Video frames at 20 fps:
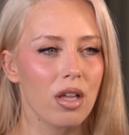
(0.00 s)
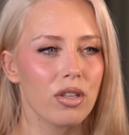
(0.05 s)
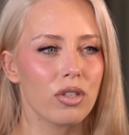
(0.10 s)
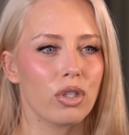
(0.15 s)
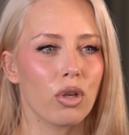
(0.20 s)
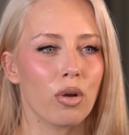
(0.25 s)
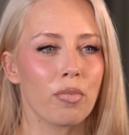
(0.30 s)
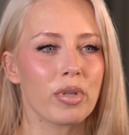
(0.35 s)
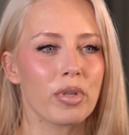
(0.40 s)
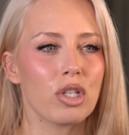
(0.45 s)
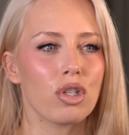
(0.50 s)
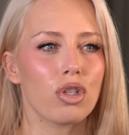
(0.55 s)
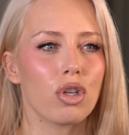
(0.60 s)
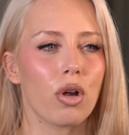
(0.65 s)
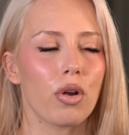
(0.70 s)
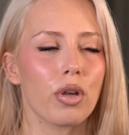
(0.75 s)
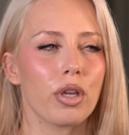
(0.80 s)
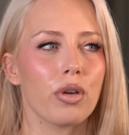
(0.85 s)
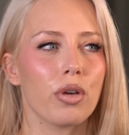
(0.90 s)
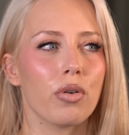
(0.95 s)
So I'm gonna
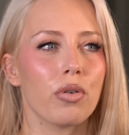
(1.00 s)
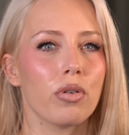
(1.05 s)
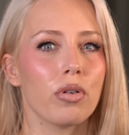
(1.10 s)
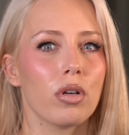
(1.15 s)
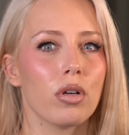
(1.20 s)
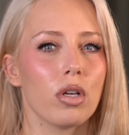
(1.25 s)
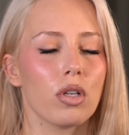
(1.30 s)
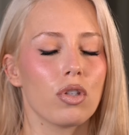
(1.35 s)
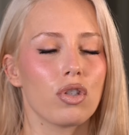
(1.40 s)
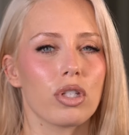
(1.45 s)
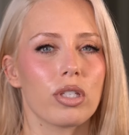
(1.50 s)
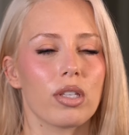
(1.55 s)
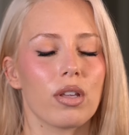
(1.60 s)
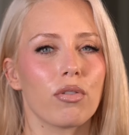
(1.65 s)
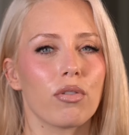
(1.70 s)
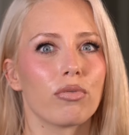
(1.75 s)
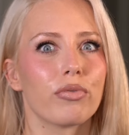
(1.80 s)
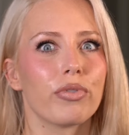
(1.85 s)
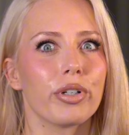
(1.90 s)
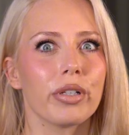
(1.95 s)
show you just a
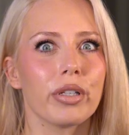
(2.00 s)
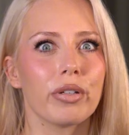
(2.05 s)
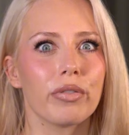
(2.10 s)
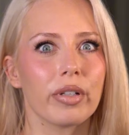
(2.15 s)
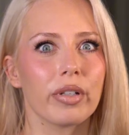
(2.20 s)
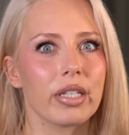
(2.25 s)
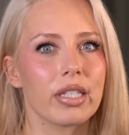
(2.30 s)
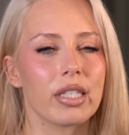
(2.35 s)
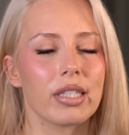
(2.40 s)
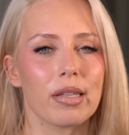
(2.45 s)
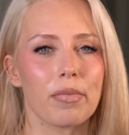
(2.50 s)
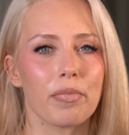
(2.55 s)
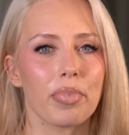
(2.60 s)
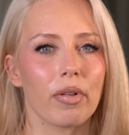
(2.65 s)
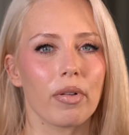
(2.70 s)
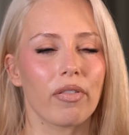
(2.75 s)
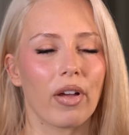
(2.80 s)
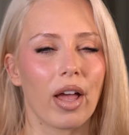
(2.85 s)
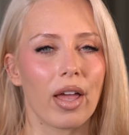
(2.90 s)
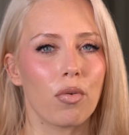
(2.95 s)
really, really
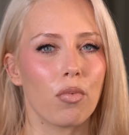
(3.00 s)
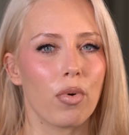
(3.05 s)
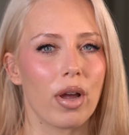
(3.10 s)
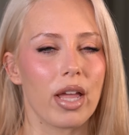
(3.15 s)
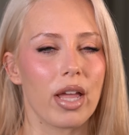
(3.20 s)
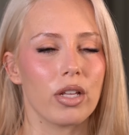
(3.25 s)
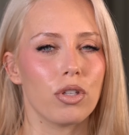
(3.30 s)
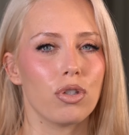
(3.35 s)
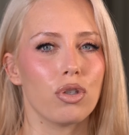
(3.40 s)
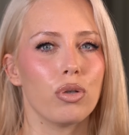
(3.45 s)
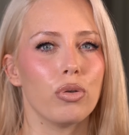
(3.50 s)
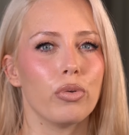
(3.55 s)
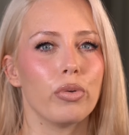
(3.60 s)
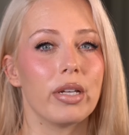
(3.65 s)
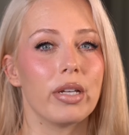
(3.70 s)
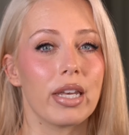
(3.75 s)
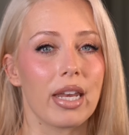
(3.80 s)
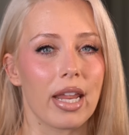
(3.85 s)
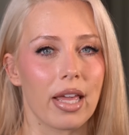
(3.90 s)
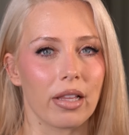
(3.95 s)
simplified way to
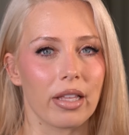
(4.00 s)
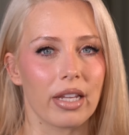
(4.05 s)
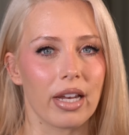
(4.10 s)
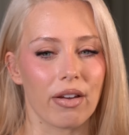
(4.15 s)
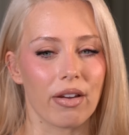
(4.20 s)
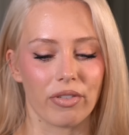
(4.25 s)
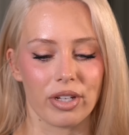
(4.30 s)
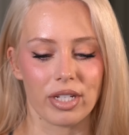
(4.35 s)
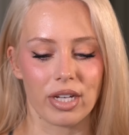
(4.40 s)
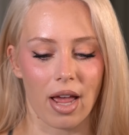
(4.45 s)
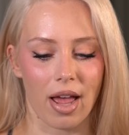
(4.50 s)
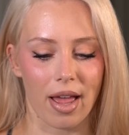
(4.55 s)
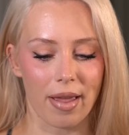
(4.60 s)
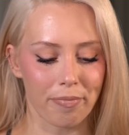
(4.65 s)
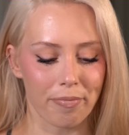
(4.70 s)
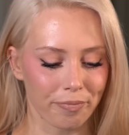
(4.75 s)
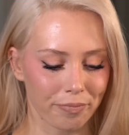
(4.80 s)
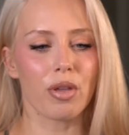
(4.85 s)
nail it every time.